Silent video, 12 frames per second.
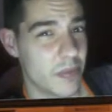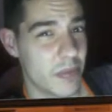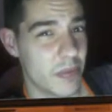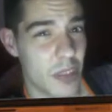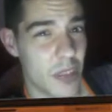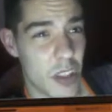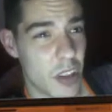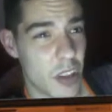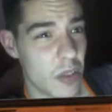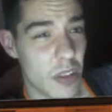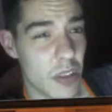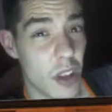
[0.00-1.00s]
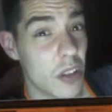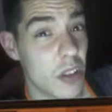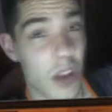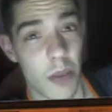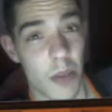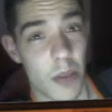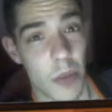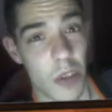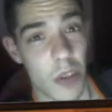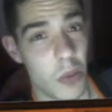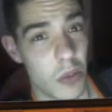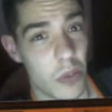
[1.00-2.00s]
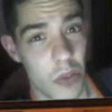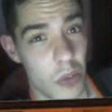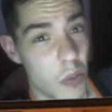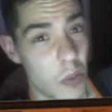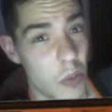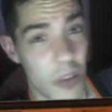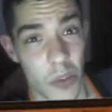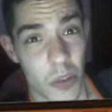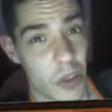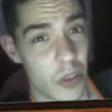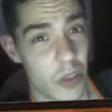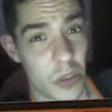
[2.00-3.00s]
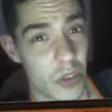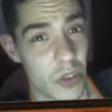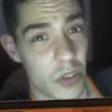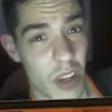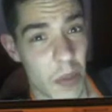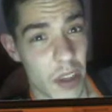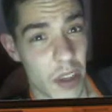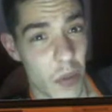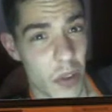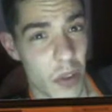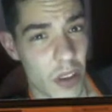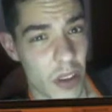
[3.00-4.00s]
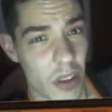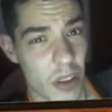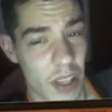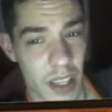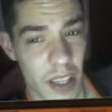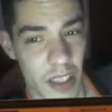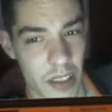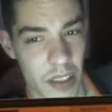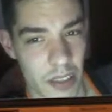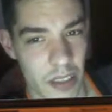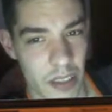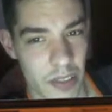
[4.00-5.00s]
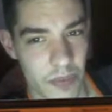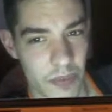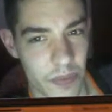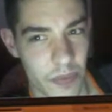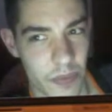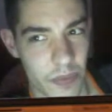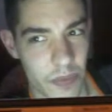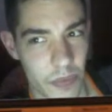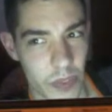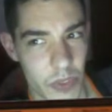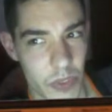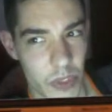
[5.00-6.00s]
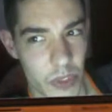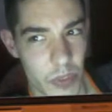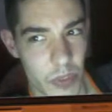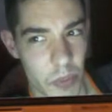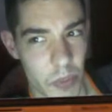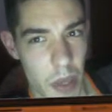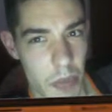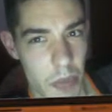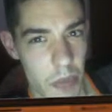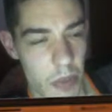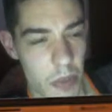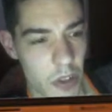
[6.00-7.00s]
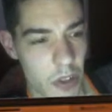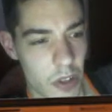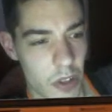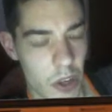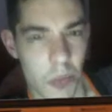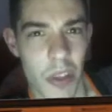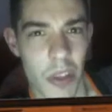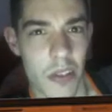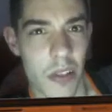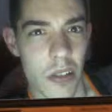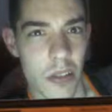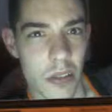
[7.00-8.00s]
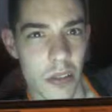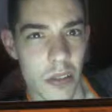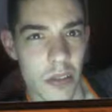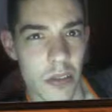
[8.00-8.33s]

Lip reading: you know, there's a lot of times where you weren't the one that was trying to make it work. You know, people cannot help their sicknesses.